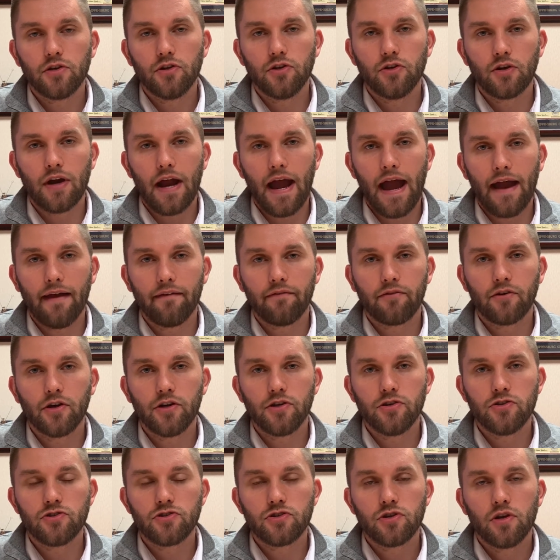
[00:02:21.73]
your
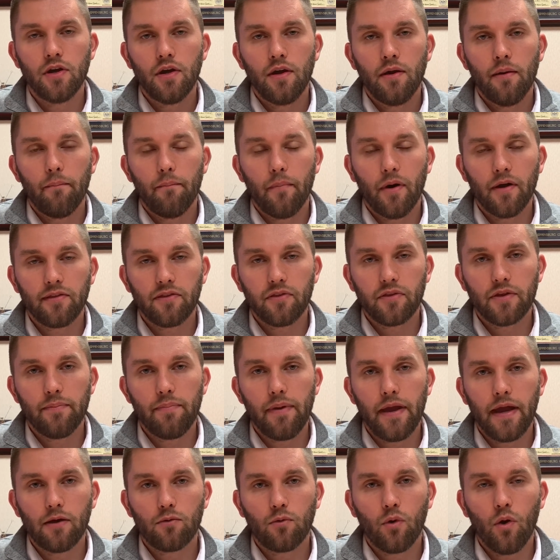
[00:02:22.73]
average monthly
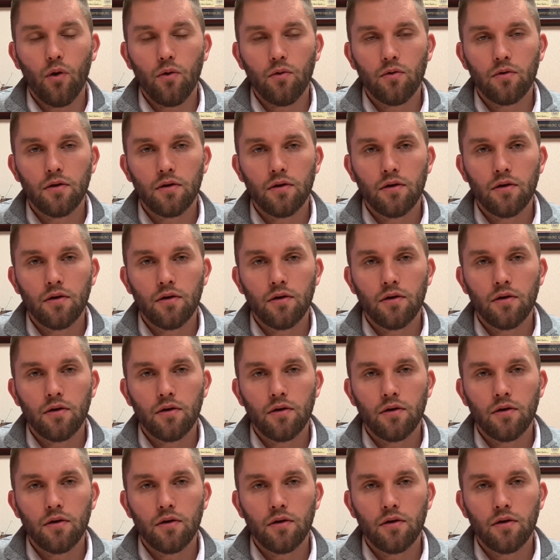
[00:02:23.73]
payroll.